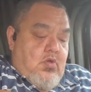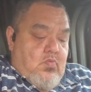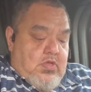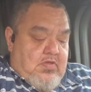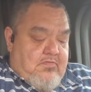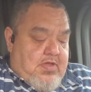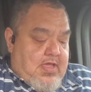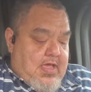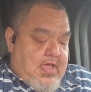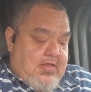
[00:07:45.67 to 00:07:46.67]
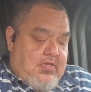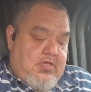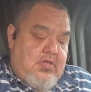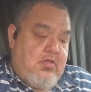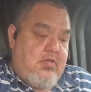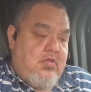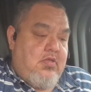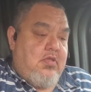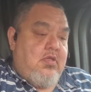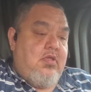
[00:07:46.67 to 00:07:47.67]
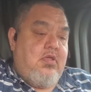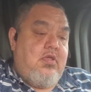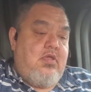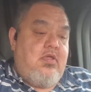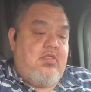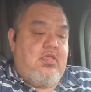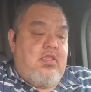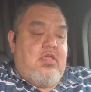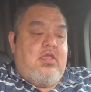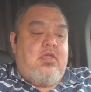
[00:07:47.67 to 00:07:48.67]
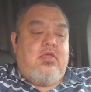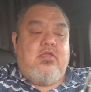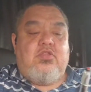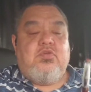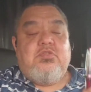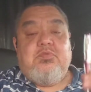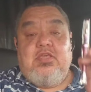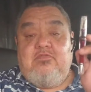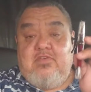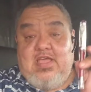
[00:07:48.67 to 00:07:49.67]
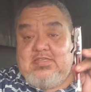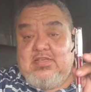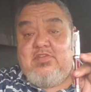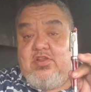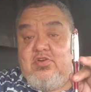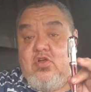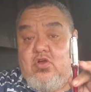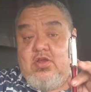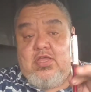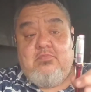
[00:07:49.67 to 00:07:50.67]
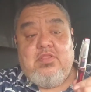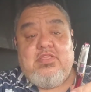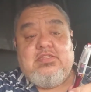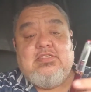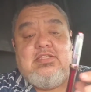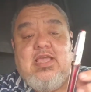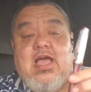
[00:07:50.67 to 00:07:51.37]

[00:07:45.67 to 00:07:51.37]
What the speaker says: we've got the TWSBI VAC 700R again, but this is the